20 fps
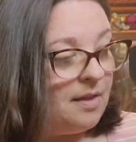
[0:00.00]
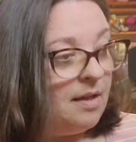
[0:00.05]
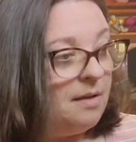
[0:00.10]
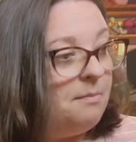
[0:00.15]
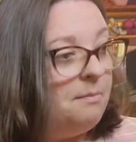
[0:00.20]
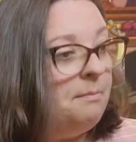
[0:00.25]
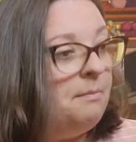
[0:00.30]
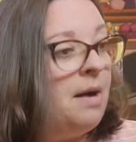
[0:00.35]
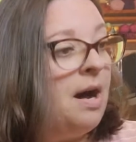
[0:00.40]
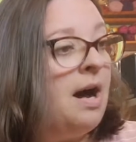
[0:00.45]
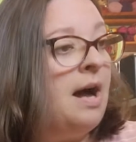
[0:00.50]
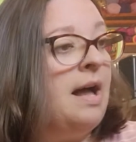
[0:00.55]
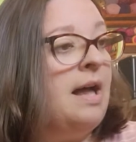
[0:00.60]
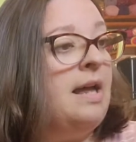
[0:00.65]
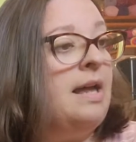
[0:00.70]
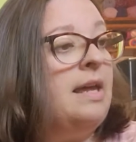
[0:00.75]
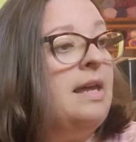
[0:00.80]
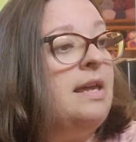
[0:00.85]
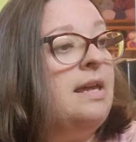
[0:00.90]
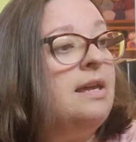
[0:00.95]

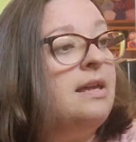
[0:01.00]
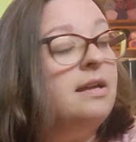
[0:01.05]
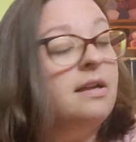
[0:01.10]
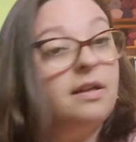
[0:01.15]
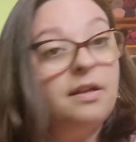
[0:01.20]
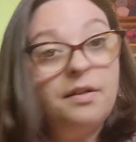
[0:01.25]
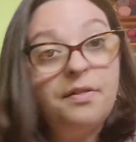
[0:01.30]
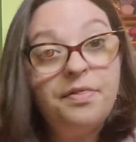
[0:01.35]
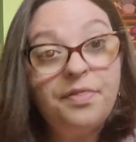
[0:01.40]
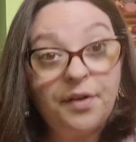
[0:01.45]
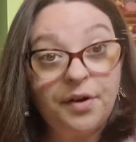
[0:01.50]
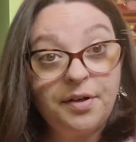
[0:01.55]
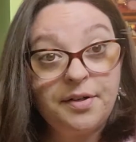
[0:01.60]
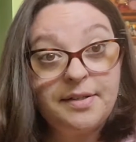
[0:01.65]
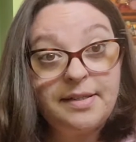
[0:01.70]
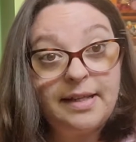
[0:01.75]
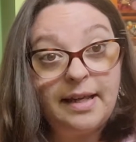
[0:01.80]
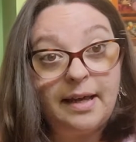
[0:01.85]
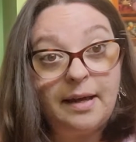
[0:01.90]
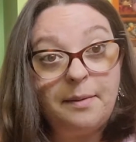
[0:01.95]
my third
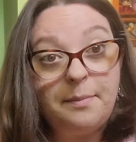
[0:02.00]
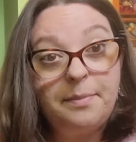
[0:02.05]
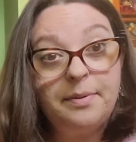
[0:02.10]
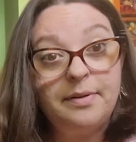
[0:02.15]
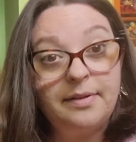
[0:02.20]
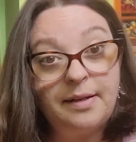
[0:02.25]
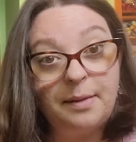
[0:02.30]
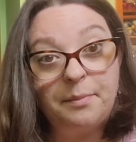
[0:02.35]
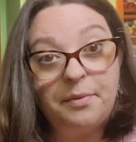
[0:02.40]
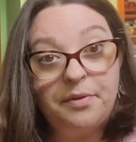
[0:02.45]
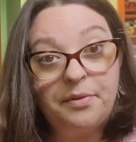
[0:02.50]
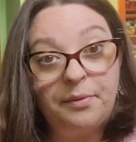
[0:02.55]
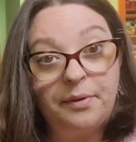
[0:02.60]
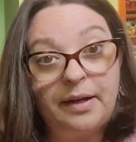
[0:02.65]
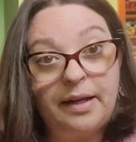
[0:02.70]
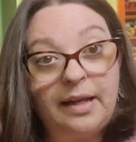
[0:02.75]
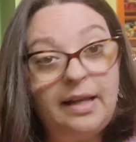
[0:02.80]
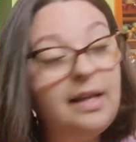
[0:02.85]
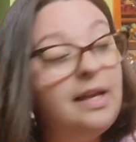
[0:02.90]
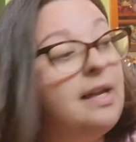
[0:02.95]
tip, number
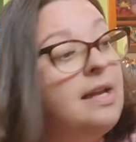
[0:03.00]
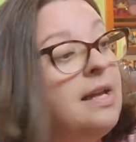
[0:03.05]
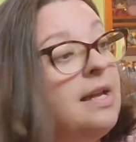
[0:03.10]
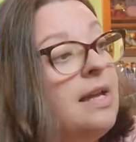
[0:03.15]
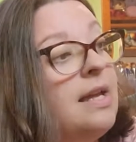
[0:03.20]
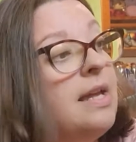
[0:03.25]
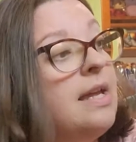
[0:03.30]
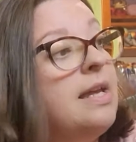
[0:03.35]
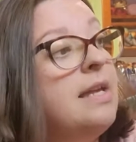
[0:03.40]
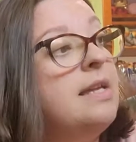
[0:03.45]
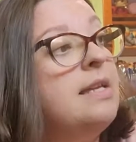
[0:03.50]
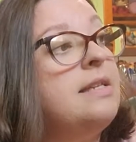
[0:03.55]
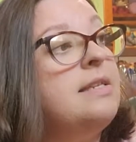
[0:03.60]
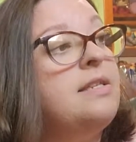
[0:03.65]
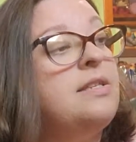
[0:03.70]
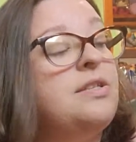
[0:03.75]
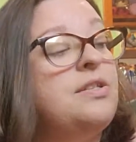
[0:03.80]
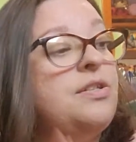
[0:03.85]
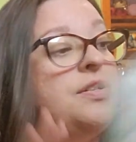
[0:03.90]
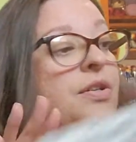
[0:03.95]
3,
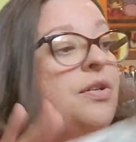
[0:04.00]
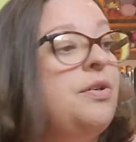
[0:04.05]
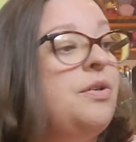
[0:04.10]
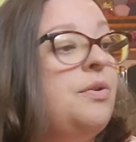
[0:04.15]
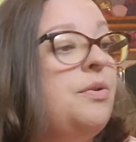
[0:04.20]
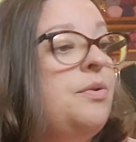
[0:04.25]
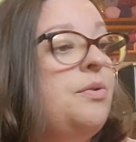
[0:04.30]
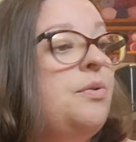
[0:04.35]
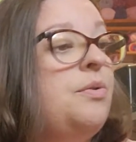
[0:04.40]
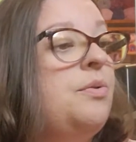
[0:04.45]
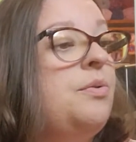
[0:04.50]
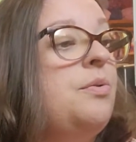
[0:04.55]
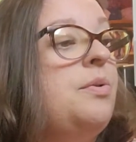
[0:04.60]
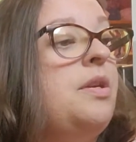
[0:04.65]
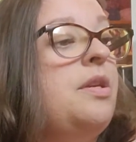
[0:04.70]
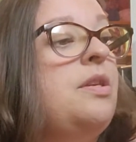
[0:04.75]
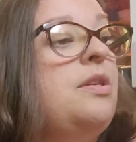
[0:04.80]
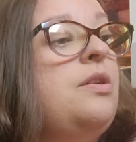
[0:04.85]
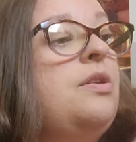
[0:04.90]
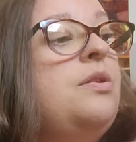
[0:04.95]
is to
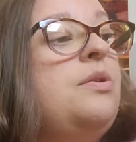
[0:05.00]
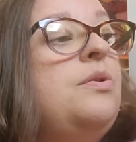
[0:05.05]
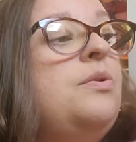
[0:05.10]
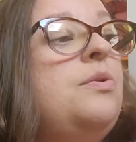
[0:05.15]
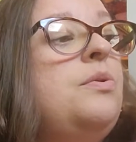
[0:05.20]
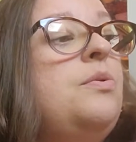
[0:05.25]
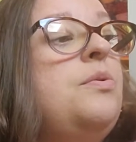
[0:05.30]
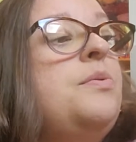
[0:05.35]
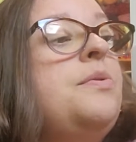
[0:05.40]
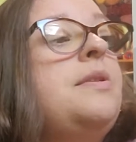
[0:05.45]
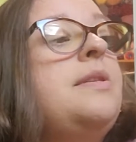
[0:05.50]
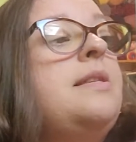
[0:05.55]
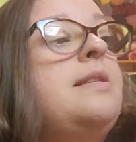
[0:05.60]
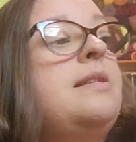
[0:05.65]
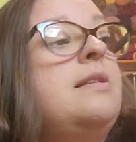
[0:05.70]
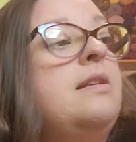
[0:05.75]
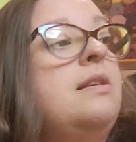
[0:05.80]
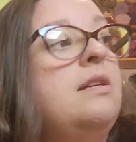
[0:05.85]
use